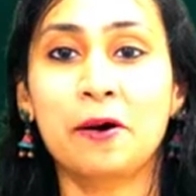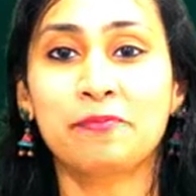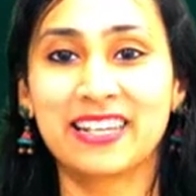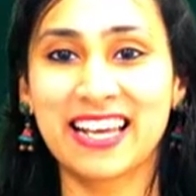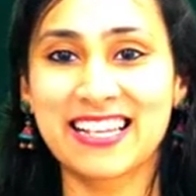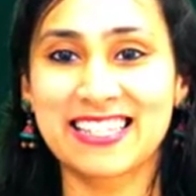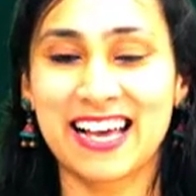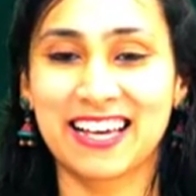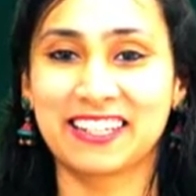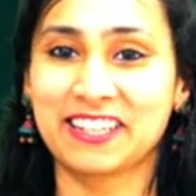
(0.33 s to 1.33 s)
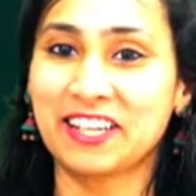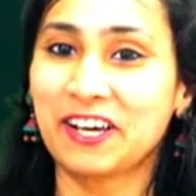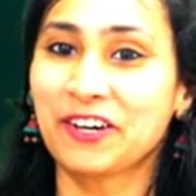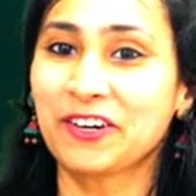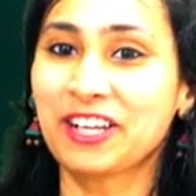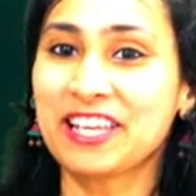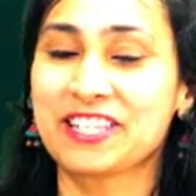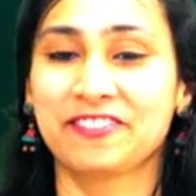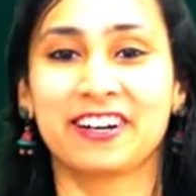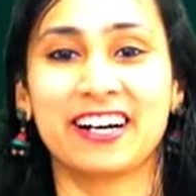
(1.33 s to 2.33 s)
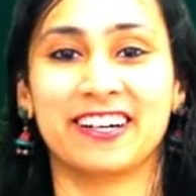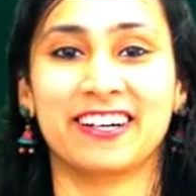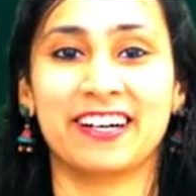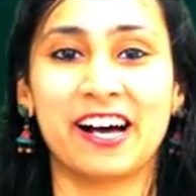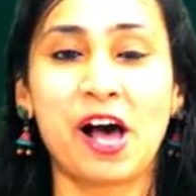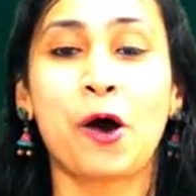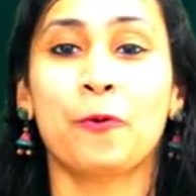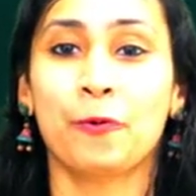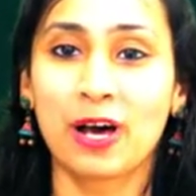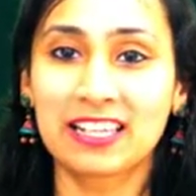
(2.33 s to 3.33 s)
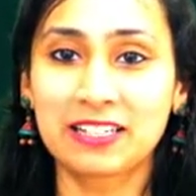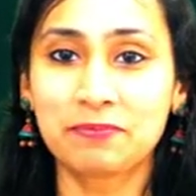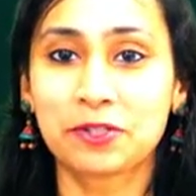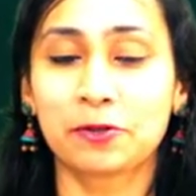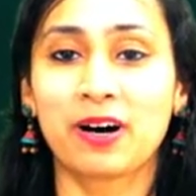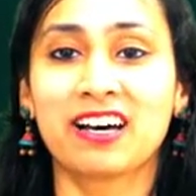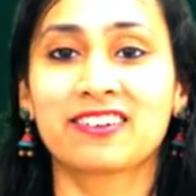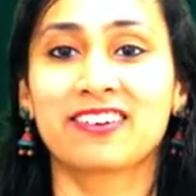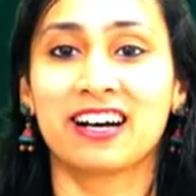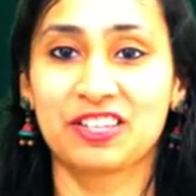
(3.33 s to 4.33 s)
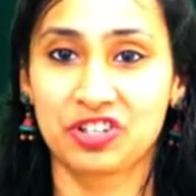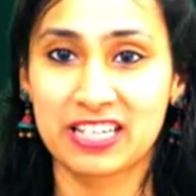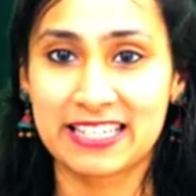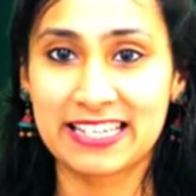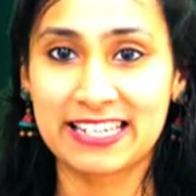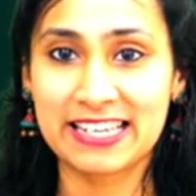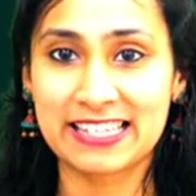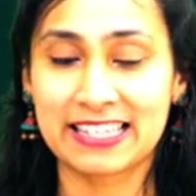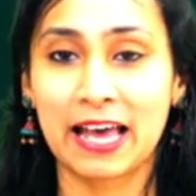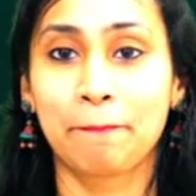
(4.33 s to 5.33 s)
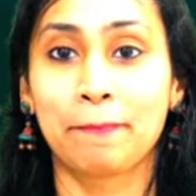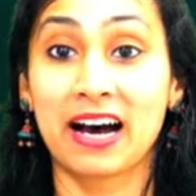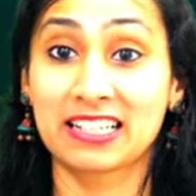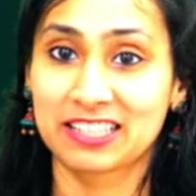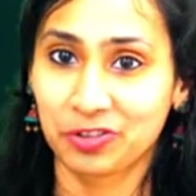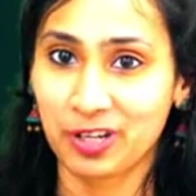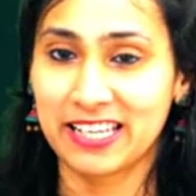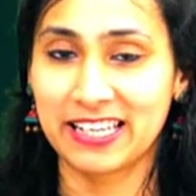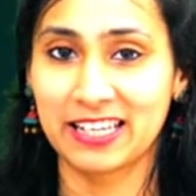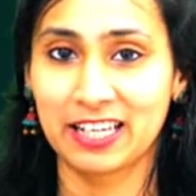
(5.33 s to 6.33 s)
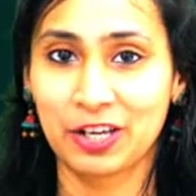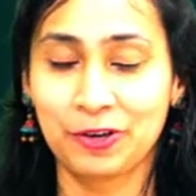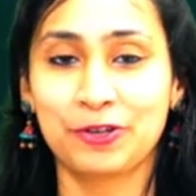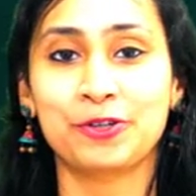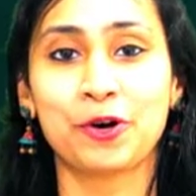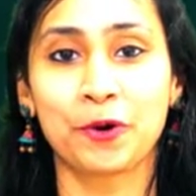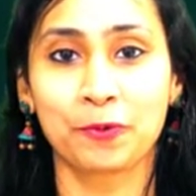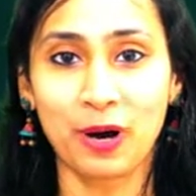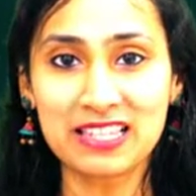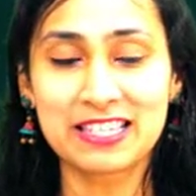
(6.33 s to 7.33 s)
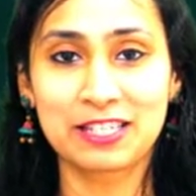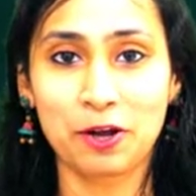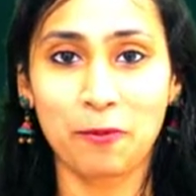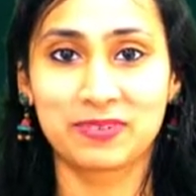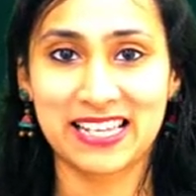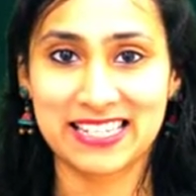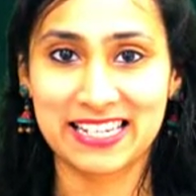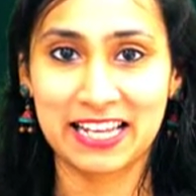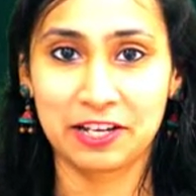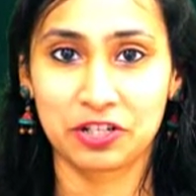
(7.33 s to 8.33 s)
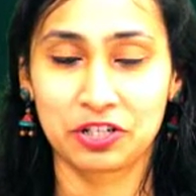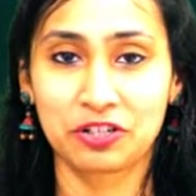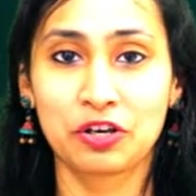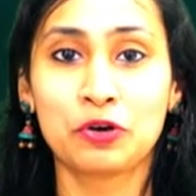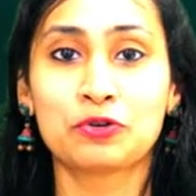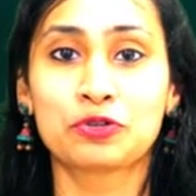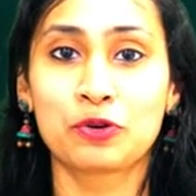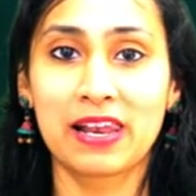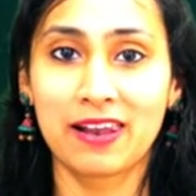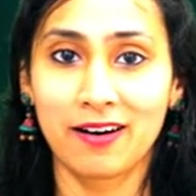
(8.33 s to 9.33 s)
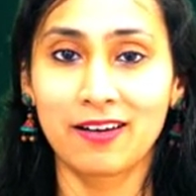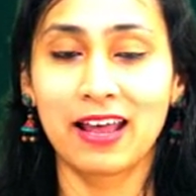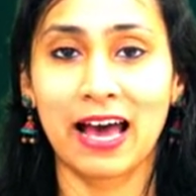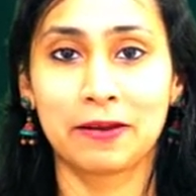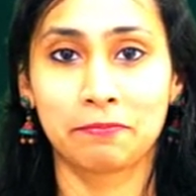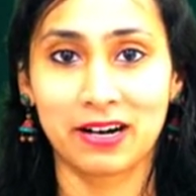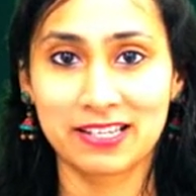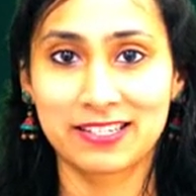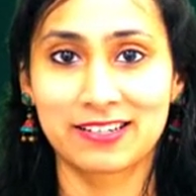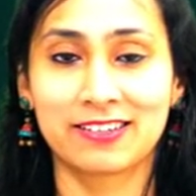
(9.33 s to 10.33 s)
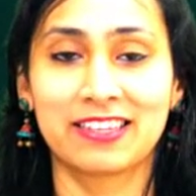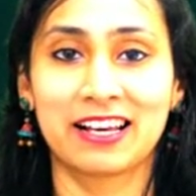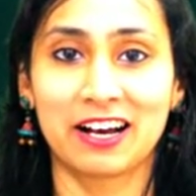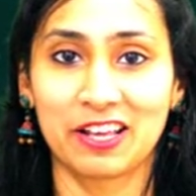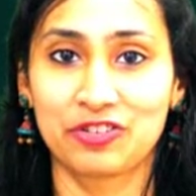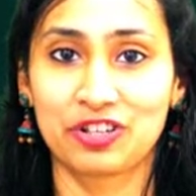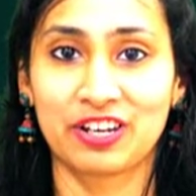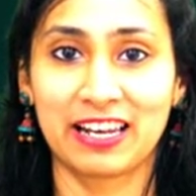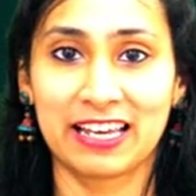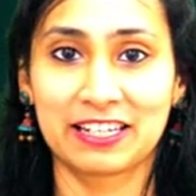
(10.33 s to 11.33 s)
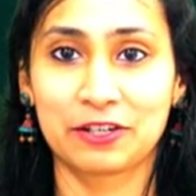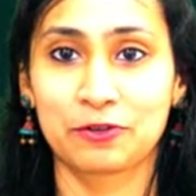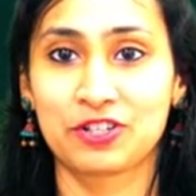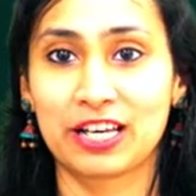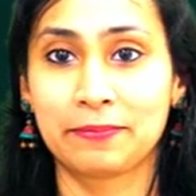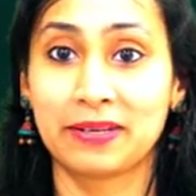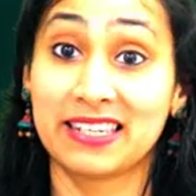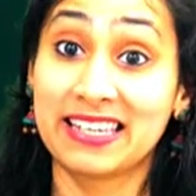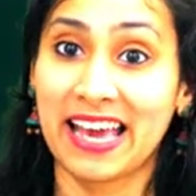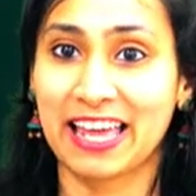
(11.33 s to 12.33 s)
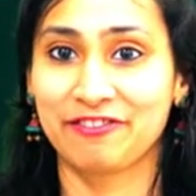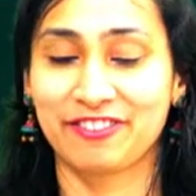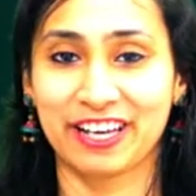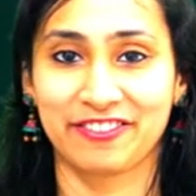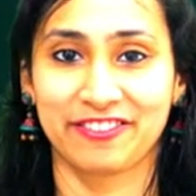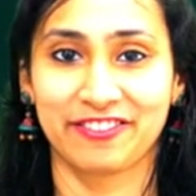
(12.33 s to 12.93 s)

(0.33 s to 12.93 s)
Minasan, konnichiwa. Welcome to our Kanji series, part 3. Your one-stop destination to learn and master the kanji related to JLPT N5.